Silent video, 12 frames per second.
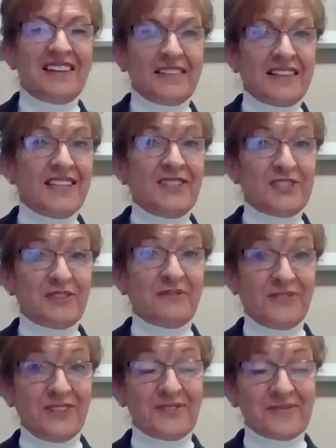lead to
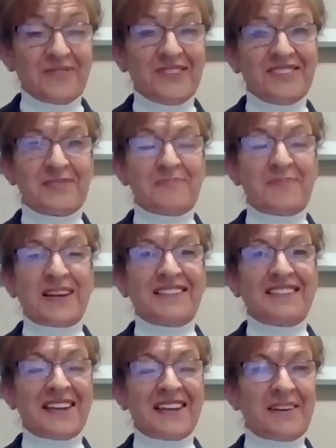funerals.
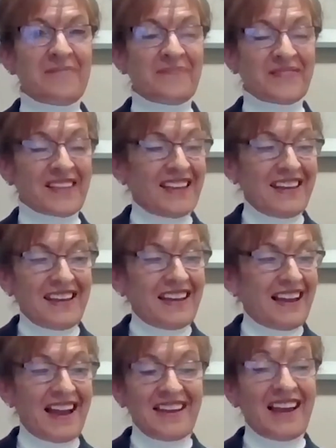But
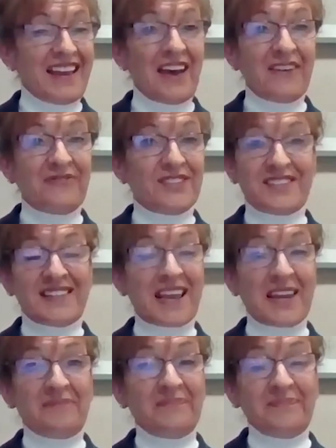I have to
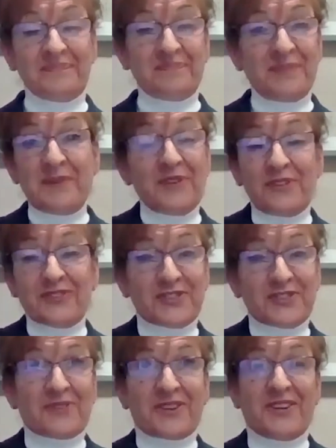say, people are
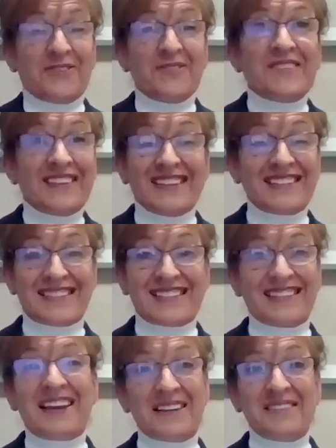so curious.
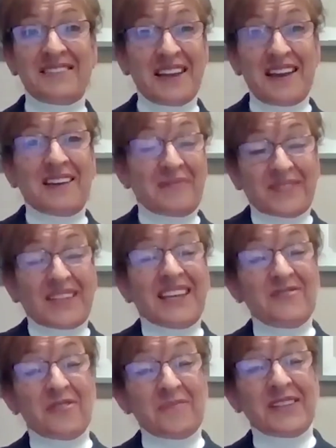It
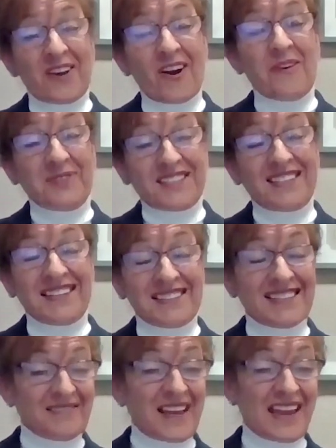normally always
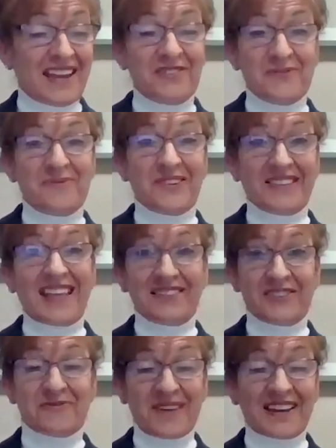does head toward that
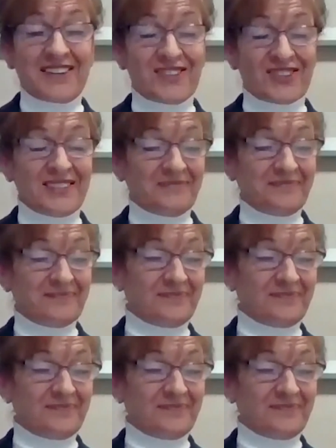direction.